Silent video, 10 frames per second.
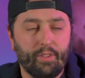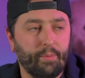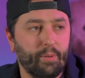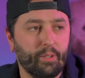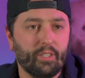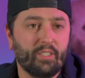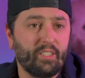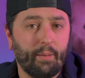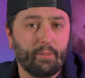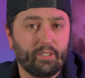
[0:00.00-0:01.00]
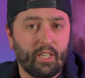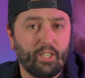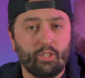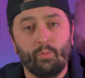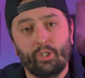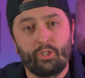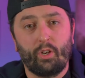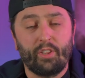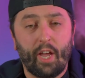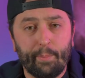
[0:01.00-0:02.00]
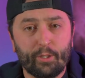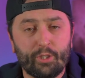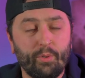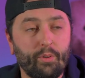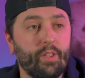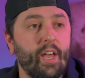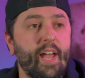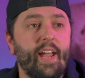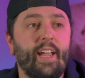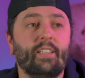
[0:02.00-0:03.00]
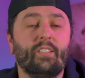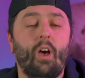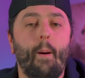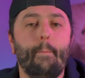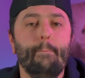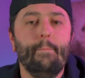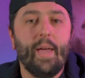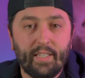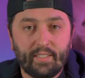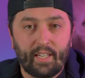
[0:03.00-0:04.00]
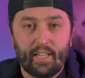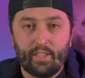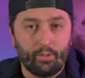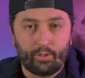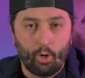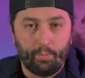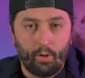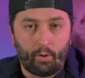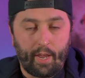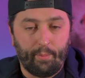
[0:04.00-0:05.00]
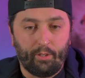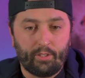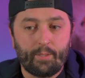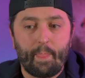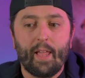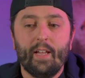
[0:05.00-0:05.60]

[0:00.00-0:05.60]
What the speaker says: The built-in stabilization, which is called Hyper Smooth, is amazing in those GoPro cameras.